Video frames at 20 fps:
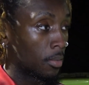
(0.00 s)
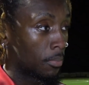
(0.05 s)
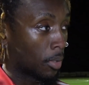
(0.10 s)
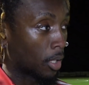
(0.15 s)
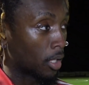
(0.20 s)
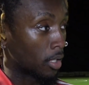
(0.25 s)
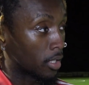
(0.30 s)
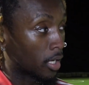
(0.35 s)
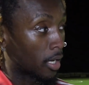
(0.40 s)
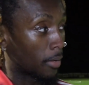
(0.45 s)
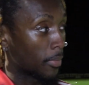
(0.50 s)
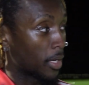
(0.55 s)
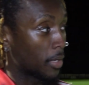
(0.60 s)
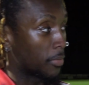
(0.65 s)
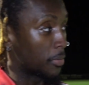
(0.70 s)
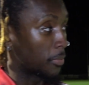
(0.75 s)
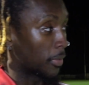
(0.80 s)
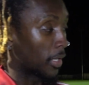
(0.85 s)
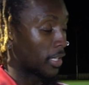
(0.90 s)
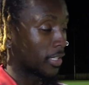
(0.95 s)
But yeah,
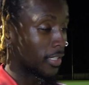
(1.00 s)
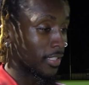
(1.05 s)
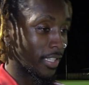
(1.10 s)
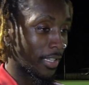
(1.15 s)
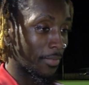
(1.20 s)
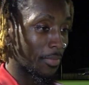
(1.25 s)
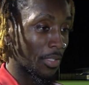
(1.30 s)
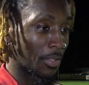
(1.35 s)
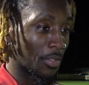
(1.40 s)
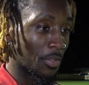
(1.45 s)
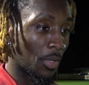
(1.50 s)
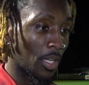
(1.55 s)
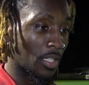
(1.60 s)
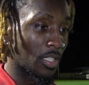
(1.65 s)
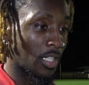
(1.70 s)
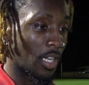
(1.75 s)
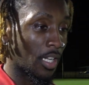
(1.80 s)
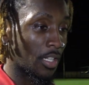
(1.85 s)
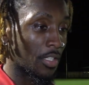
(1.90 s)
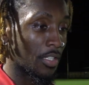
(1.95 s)
maybe playing the same team twice,
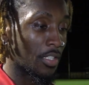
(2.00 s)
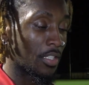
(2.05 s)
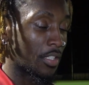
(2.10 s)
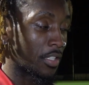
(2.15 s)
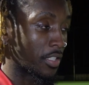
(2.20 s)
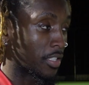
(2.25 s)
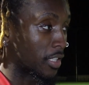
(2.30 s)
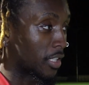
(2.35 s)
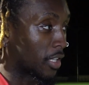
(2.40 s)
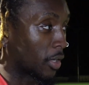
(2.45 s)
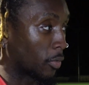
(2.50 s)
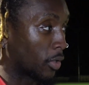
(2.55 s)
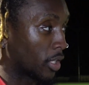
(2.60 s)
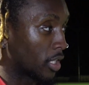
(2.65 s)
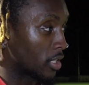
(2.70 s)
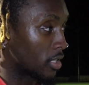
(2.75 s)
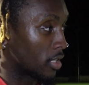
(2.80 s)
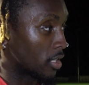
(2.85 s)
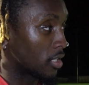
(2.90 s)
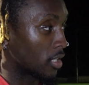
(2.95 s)
you can see their
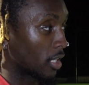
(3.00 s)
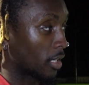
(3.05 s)
weaknesses.